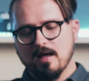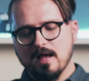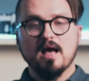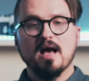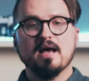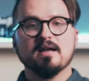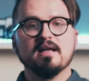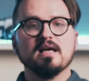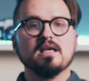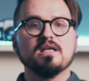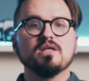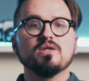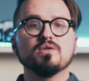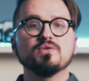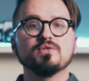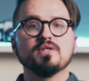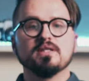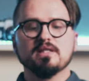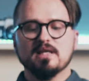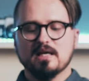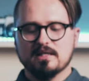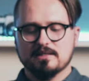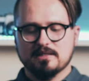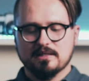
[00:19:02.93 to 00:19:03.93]
and I use
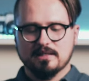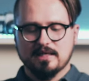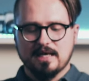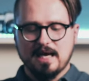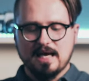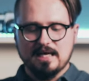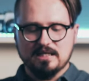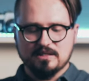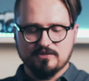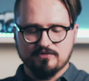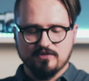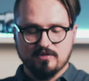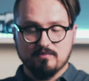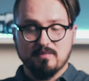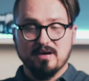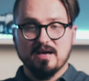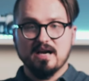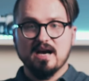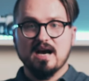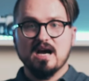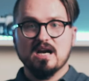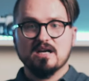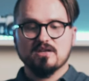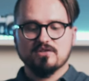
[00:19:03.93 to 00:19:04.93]
it as a case for my
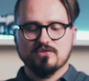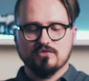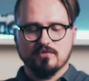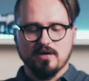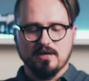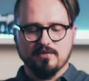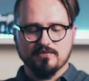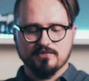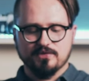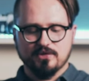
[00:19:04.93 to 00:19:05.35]
hard drive.